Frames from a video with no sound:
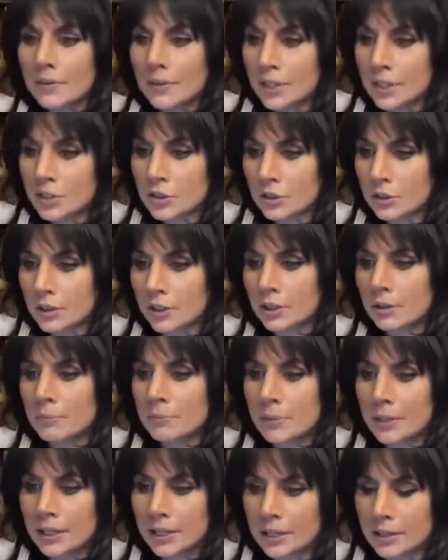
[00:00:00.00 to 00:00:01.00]
And these are
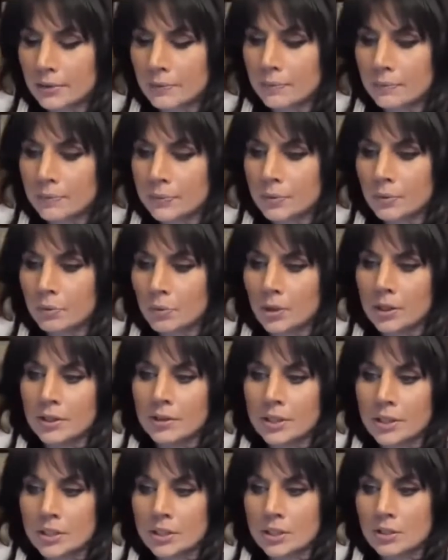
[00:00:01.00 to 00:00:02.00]
going to be,
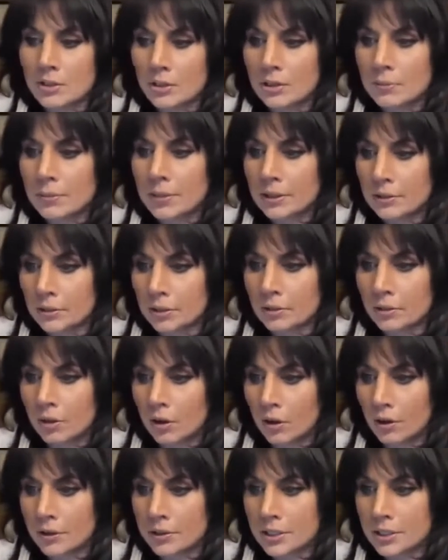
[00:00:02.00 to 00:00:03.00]
one of these is going to be a
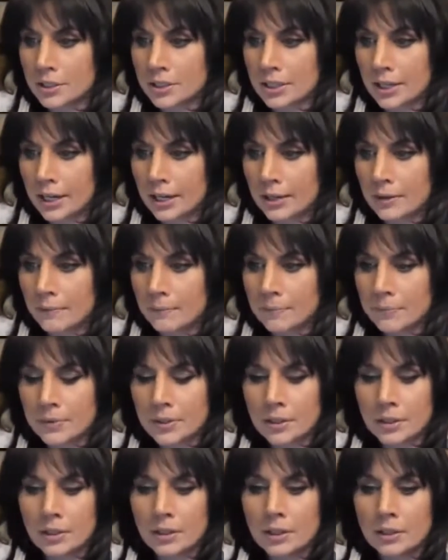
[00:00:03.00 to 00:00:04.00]
little hard to say.